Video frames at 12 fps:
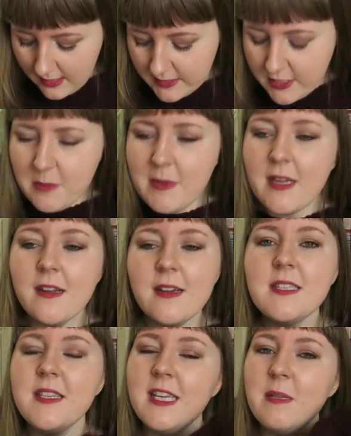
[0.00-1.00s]
it's gonna be a
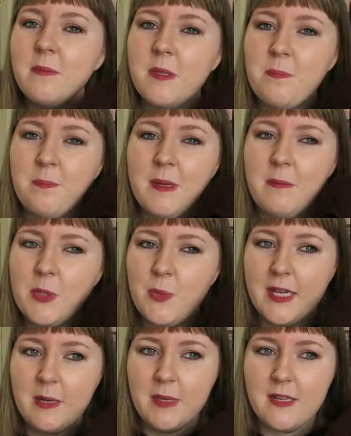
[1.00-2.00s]
nice thing in
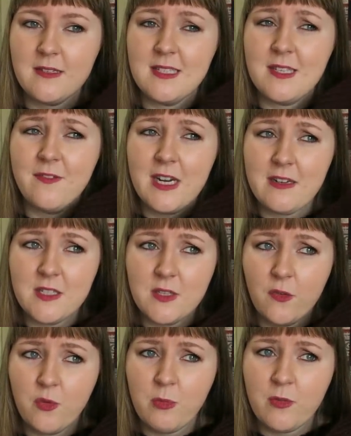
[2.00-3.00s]
between, because it's a very
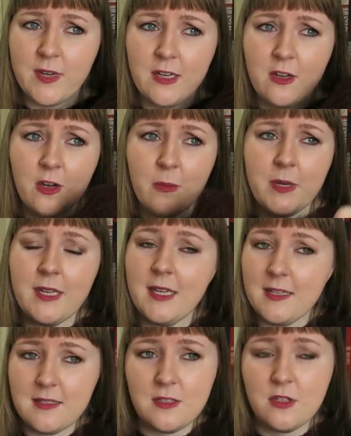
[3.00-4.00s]
soft merino, but it
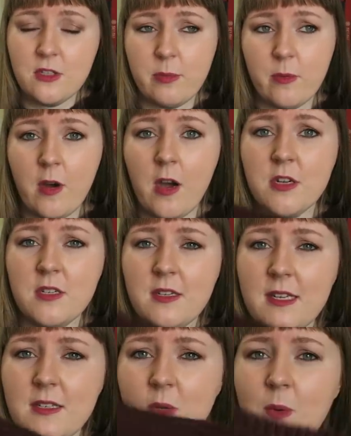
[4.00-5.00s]
is in superwash and
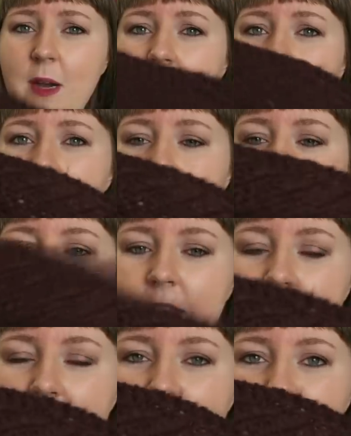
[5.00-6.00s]
it is quite
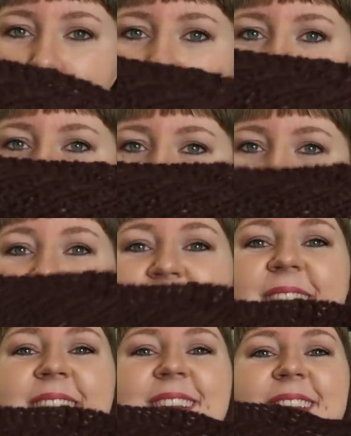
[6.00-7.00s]
fluffy,
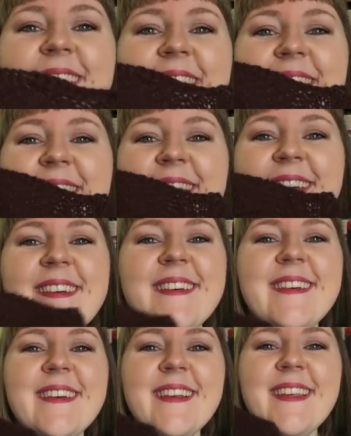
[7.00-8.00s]
so
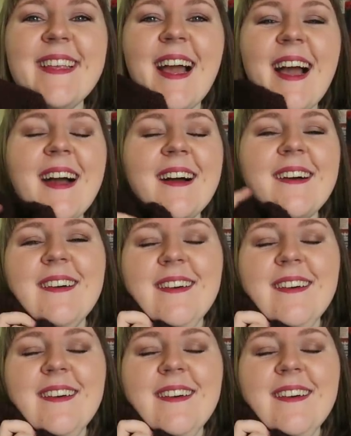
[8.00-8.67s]
yeah.